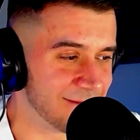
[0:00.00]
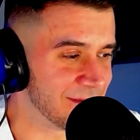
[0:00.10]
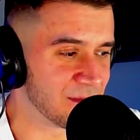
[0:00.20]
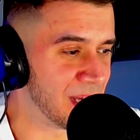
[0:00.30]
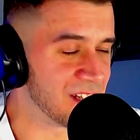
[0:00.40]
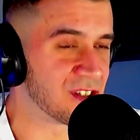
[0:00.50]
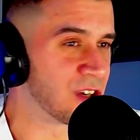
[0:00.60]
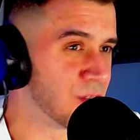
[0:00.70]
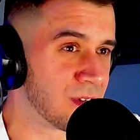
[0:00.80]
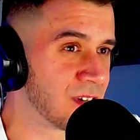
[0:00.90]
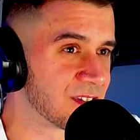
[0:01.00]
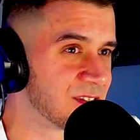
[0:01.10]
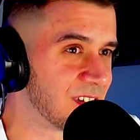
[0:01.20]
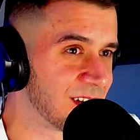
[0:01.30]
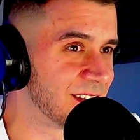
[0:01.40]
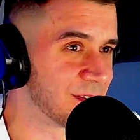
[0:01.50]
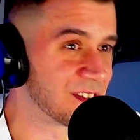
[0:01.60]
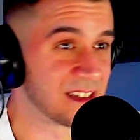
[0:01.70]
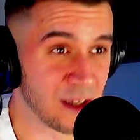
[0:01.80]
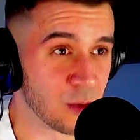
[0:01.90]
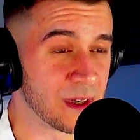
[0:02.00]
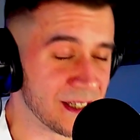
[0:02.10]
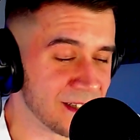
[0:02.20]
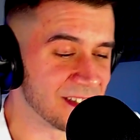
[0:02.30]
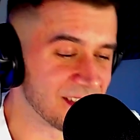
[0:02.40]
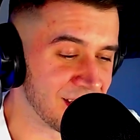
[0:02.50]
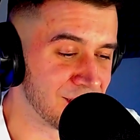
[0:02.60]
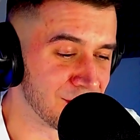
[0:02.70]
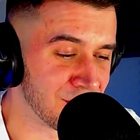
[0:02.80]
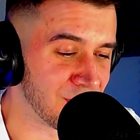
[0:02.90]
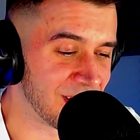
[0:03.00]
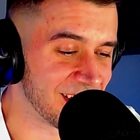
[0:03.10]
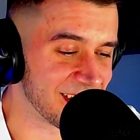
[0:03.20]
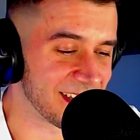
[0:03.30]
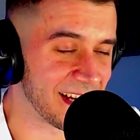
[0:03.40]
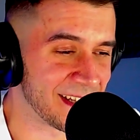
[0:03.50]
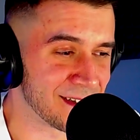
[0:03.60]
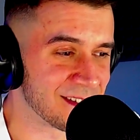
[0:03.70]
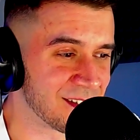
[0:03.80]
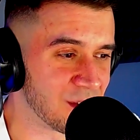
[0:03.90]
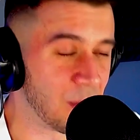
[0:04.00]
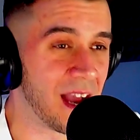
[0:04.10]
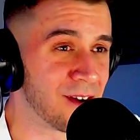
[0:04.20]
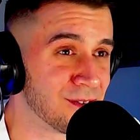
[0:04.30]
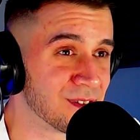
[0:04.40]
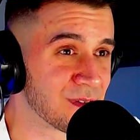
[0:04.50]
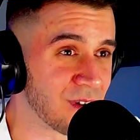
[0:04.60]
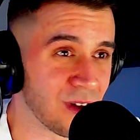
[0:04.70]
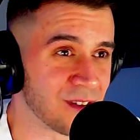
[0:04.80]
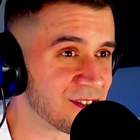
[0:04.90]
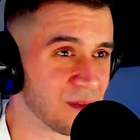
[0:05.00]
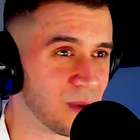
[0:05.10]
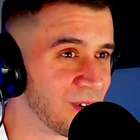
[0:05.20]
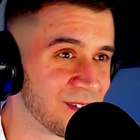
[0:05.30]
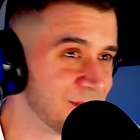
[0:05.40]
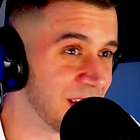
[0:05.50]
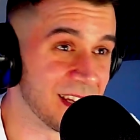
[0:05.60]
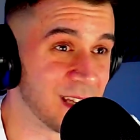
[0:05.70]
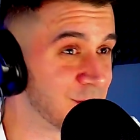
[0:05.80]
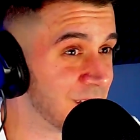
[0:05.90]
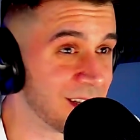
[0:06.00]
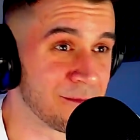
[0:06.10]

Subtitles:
major kudos to you for still being in the scene and doing it, and to your parents for all the support they give you.